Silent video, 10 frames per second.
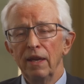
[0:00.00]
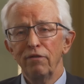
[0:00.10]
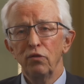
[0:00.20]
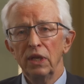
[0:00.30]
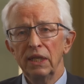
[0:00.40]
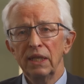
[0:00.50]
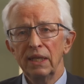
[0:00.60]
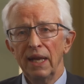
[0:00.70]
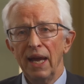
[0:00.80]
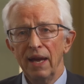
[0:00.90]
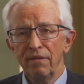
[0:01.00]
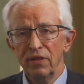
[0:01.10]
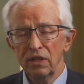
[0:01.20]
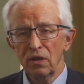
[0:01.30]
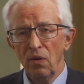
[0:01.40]
if we didn't
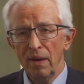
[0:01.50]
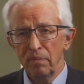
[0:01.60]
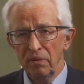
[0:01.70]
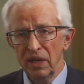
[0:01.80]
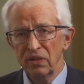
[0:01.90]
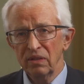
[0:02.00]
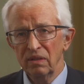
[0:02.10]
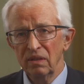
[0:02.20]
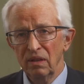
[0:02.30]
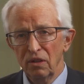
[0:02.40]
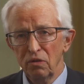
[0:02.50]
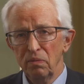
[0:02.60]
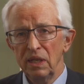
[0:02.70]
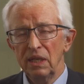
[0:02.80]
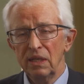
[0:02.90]
have this cooperation.
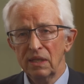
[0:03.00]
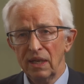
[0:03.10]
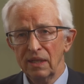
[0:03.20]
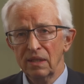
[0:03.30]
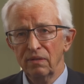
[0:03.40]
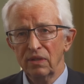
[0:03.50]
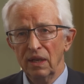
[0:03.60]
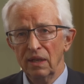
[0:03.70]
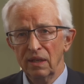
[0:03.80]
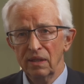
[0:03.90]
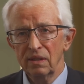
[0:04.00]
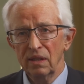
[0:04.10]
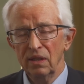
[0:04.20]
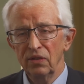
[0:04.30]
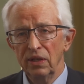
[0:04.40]
Three sets of
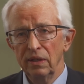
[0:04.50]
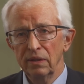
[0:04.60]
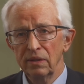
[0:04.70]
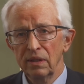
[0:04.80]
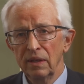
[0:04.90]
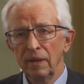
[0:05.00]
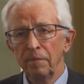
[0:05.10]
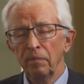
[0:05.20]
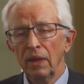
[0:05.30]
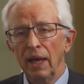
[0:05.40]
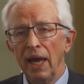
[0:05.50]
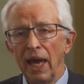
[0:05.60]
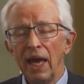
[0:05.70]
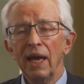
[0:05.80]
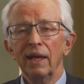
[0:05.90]
scientists and engineers,
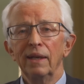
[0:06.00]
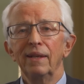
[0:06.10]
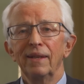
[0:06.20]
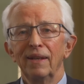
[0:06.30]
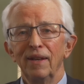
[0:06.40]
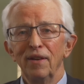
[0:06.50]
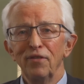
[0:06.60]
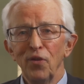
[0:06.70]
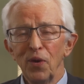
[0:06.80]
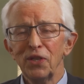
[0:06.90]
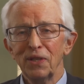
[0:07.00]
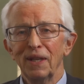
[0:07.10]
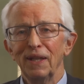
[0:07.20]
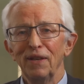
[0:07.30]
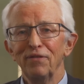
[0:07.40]
and
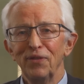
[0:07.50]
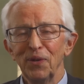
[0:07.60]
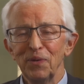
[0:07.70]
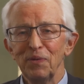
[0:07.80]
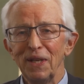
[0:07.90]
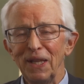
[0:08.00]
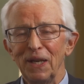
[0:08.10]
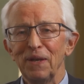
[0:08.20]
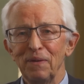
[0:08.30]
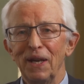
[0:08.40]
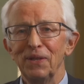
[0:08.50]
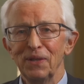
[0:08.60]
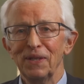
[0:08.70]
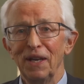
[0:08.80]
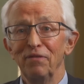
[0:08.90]
fortunately, a few really
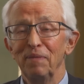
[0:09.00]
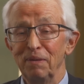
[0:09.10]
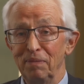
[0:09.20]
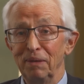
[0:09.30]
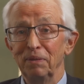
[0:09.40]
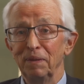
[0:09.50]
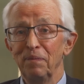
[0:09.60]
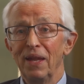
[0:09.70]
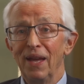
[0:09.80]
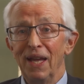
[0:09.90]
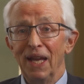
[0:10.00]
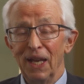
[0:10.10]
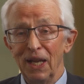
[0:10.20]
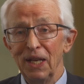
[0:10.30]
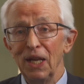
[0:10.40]
courageous government people
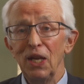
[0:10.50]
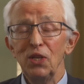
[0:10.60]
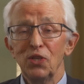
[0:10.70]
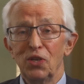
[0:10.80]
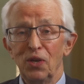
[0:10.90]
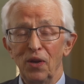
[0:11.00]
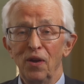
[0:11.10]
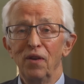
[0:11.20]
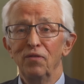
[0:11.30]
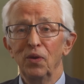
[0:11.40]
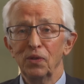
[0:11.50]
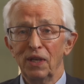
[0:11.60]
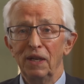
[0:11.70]
in each uh, of those